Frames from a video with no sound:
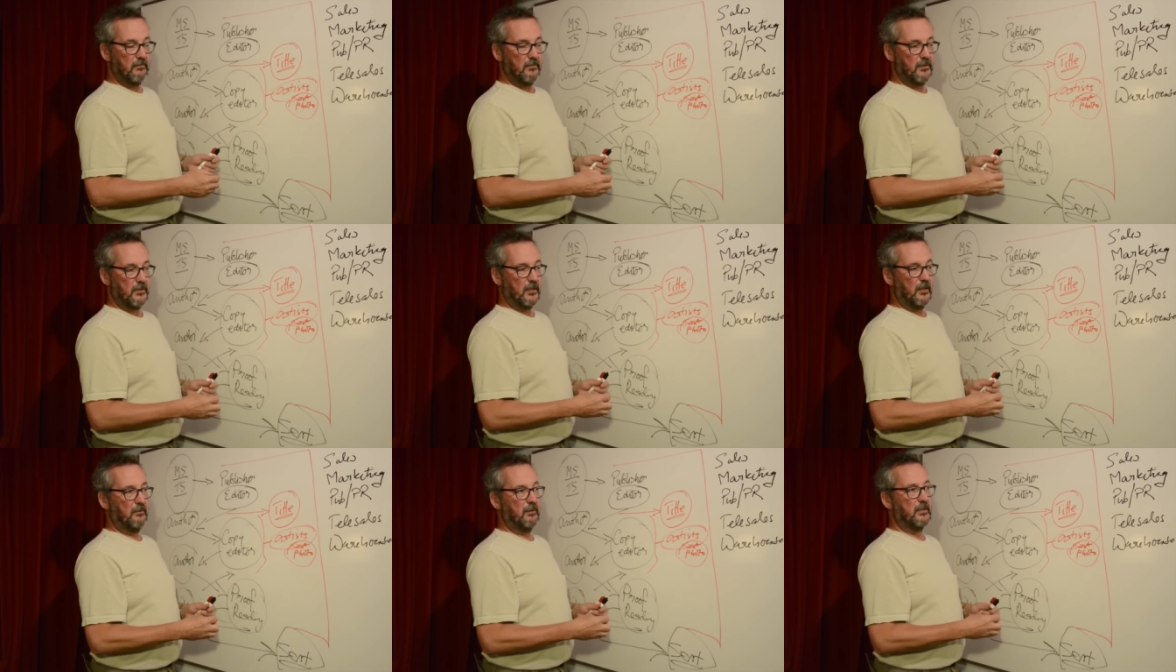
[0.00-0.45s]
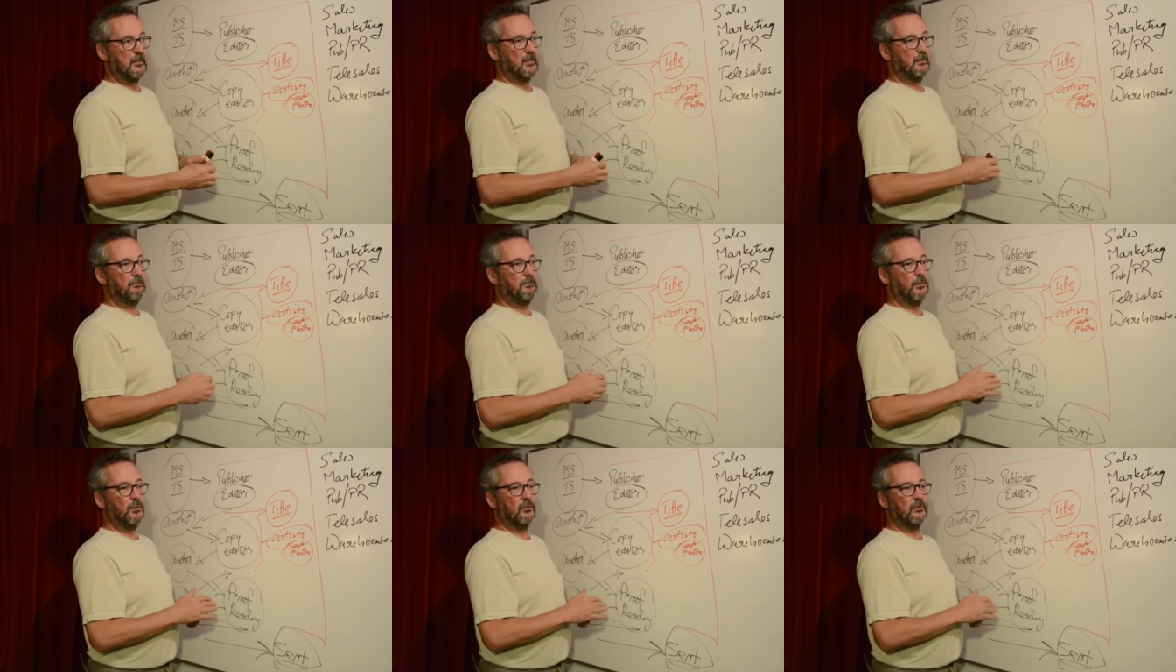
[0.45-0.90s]
so it's a
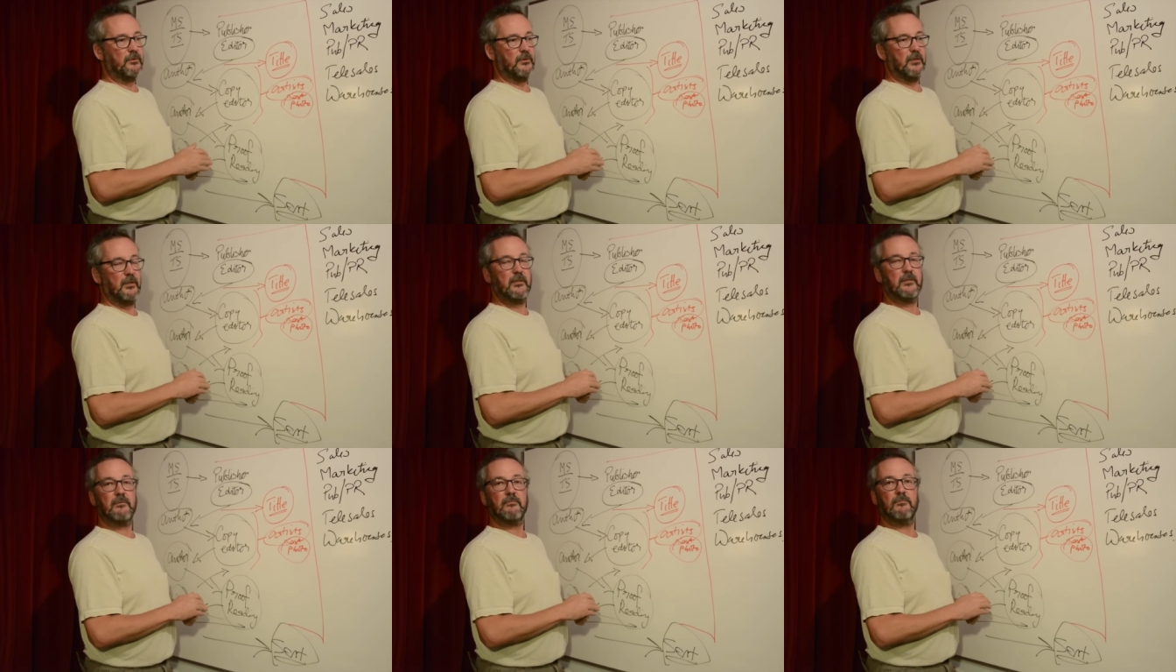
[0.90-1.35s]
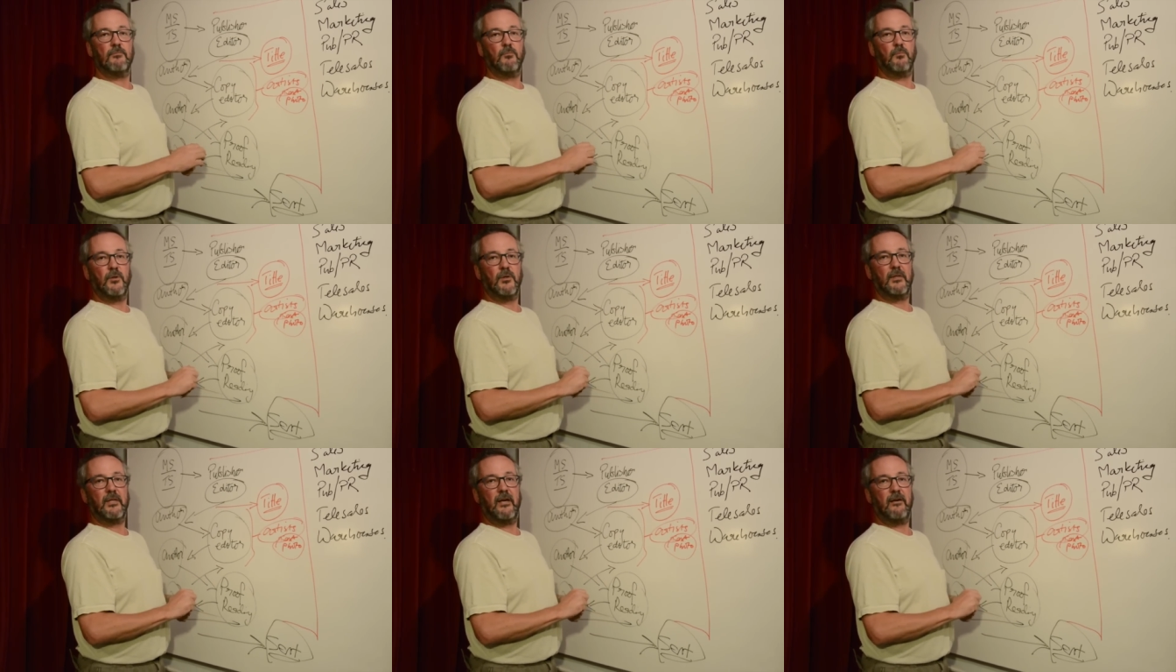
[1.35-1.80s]
book that
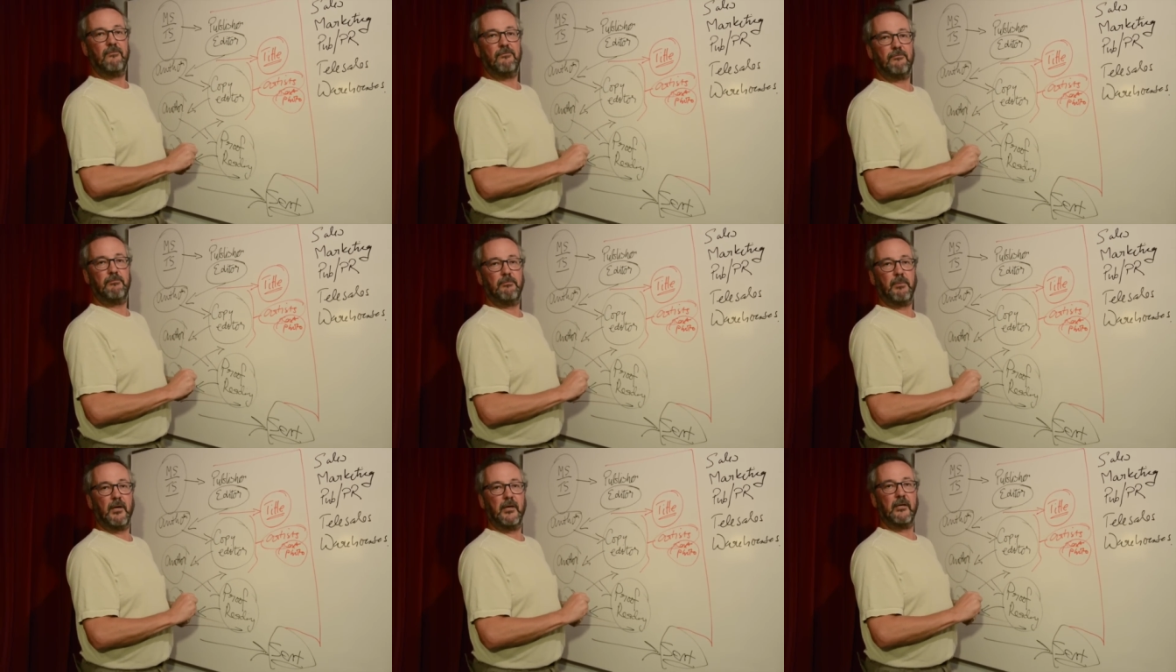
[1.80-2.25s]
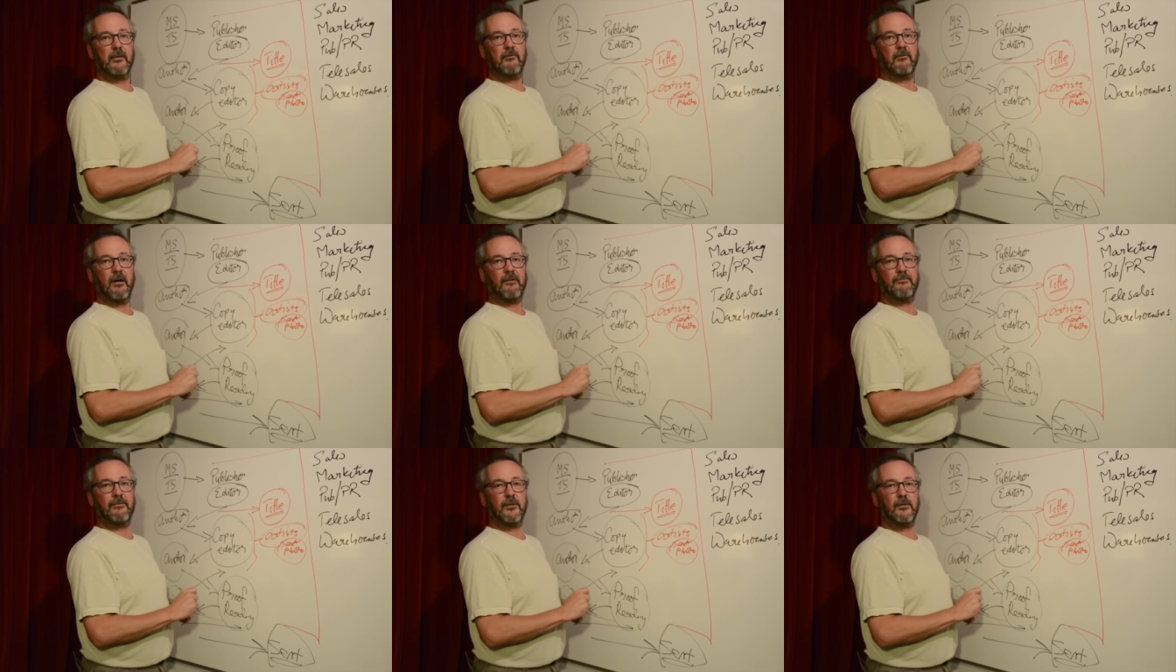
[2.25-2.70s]
will have
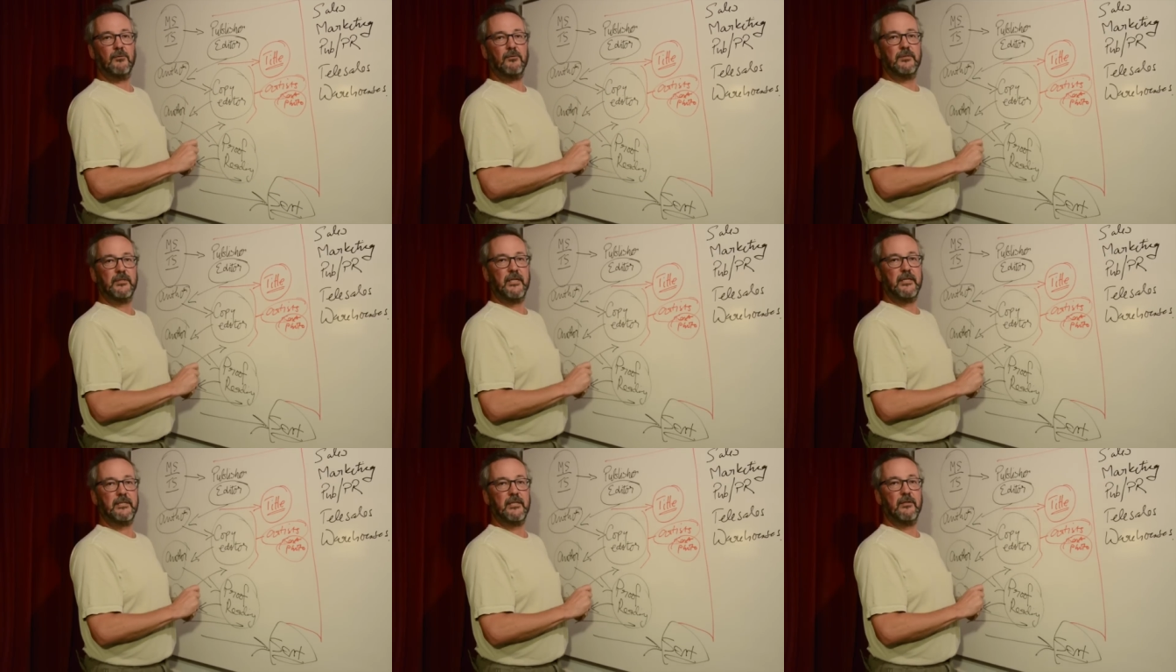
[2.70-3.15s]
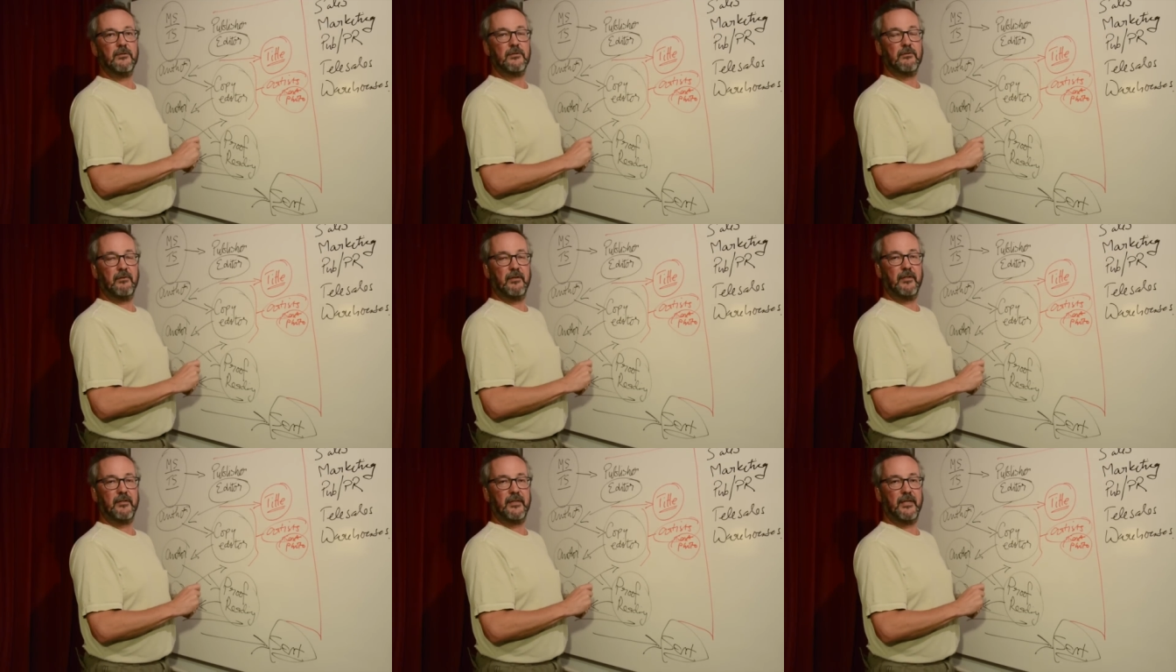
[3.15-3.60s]
biographical details
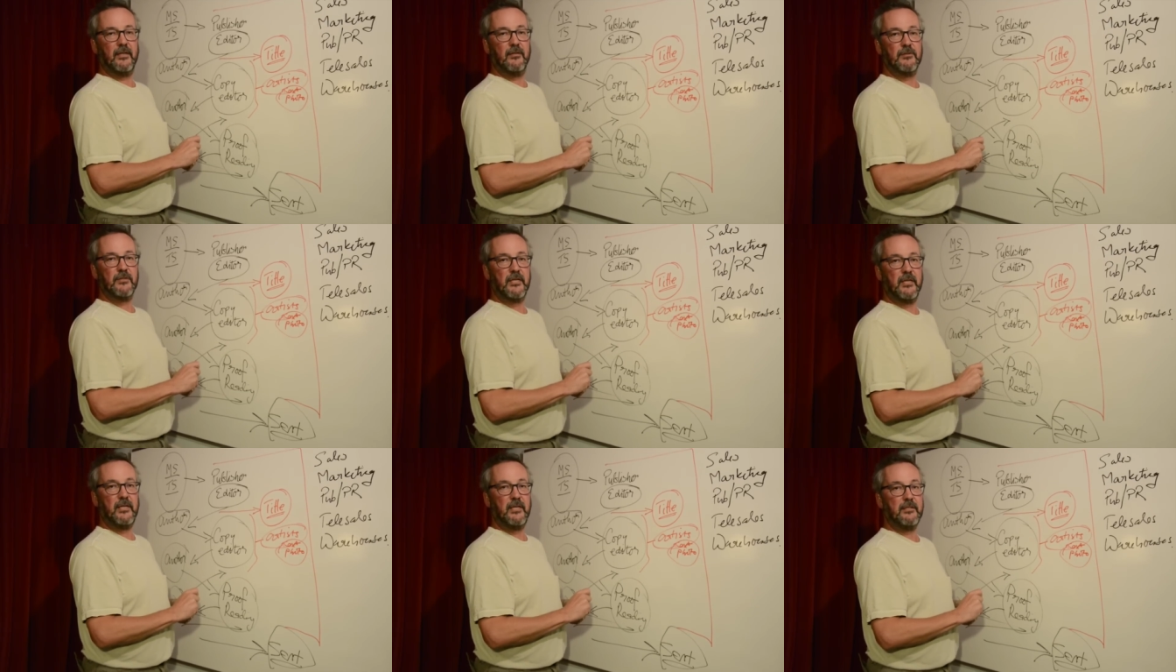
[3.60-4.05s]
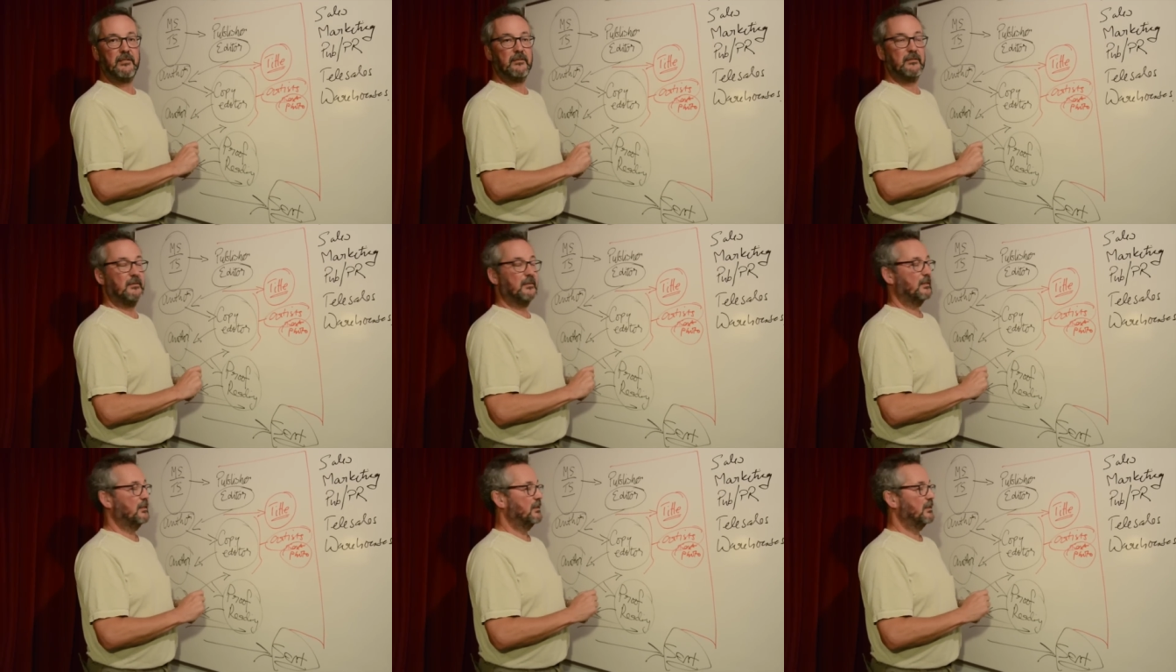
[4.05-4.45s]
or anything else in it,